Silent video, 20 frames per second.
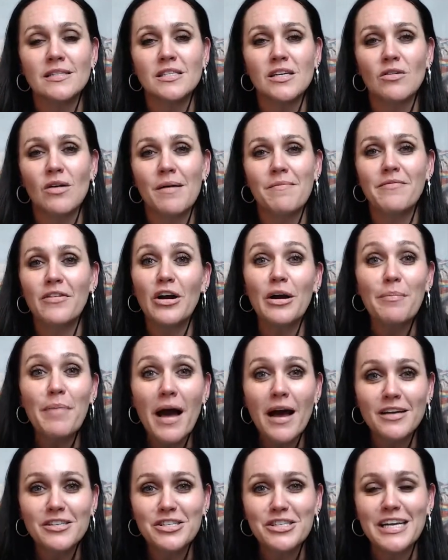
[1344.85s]
so I'm very
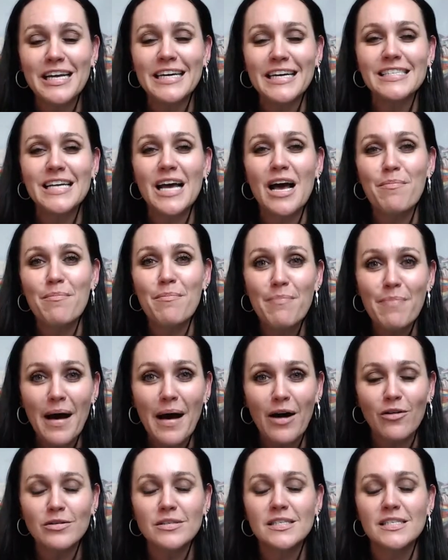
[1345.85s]
passionate
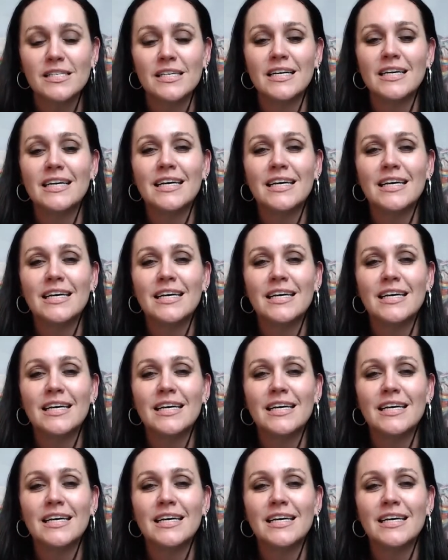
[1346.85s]
about